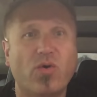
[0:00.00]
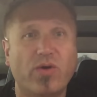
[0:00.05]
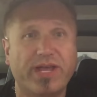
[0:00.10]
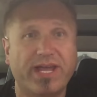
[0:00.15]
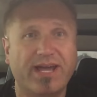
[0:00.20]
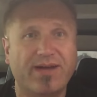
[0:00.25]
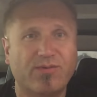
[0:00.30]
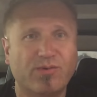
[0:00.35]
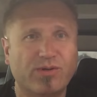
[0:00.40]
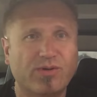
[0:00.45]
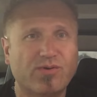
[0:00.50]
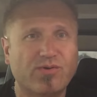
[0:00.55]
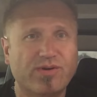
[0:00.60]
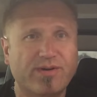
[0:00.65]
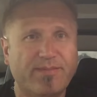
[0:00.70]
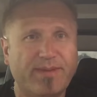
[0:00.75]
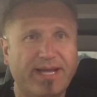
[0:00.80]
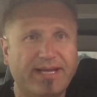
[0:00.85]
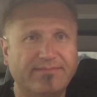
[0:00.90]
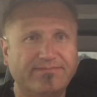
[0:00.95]
Oh yeah, we're going
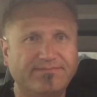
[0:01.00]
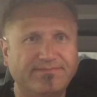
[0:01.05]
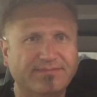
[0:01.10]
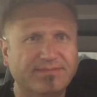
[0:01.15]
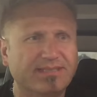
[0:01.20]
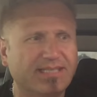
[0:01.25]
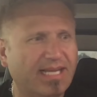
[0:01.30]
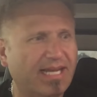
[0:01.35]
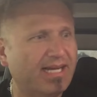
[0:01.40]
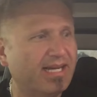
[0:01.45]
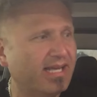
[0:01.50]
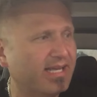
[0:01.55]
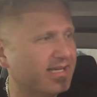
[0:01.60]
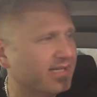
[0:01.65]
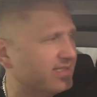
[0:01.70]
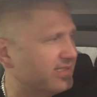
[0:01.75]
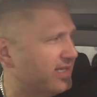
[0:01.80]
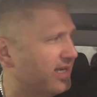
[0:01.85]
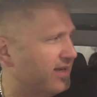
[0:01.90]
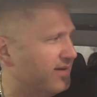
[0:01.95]
to bed. And like
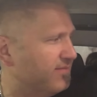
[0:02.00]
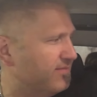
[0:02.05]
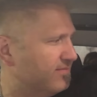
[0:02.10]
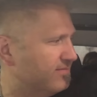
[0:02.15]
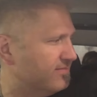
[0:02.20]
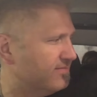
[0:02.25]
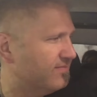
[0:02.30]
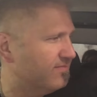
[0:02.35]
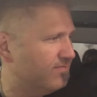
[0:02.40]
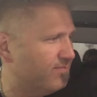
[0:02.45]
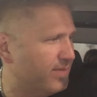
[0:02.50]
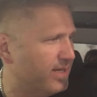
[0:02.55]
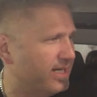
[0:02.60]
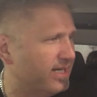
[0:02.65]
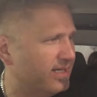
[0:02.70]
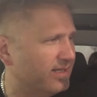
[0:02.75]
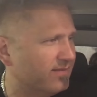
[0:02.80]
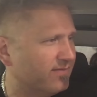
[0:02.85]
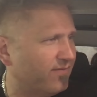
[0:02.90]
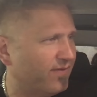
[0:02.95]
a
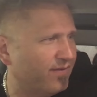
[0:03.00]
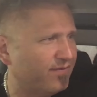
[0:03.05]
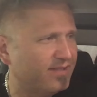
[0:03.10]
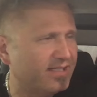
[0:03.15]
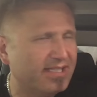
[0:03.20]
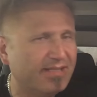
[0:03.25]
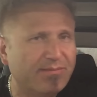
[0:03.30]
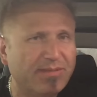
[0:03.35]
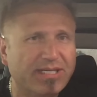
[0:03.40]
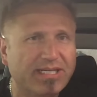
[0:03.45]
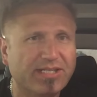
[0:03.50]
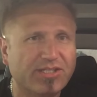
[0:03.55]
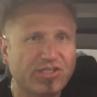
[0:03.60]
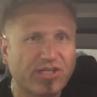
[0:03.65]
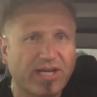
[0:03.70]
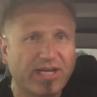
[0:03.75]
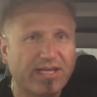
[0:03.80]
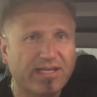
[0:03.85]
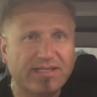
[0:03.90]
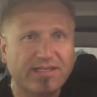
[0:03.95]
10-minute, 15-minute
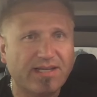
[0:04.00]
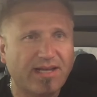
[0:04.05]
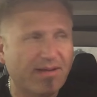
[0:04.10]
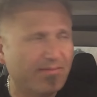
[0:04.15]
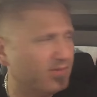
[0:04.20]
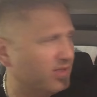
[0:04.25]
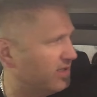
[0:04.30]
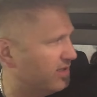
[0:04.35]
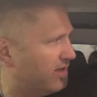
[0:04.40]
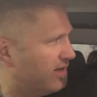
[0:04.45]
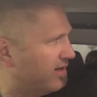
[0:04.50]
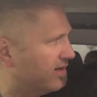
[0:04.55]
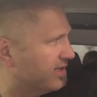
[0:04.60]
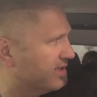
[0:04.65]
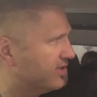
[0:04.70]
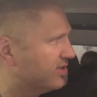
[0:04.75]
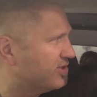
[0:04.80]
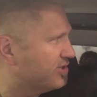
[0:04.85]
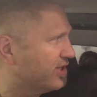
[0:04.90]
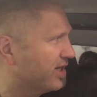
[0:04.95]
check-in time. The
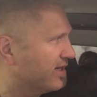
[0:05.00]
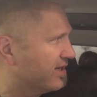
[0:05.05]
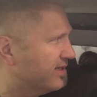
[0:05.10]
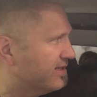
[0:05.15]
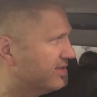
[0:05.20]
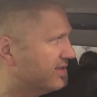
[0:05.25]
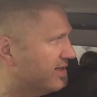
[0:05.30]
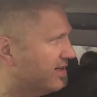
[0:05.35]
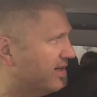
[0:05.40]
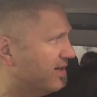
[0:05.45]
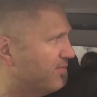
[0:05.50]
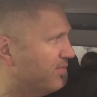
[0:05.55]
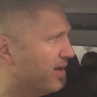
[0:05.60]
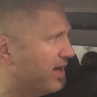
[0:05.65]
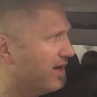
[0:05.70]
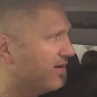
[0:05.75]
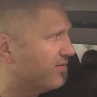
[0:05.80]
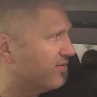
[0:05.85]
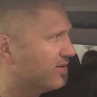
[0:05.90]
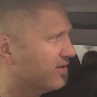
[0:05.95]
longest check-in time
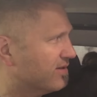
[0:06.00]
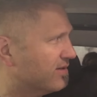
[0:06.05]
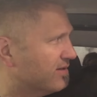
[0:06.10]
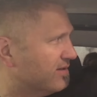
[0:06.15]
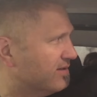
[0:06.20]
ever.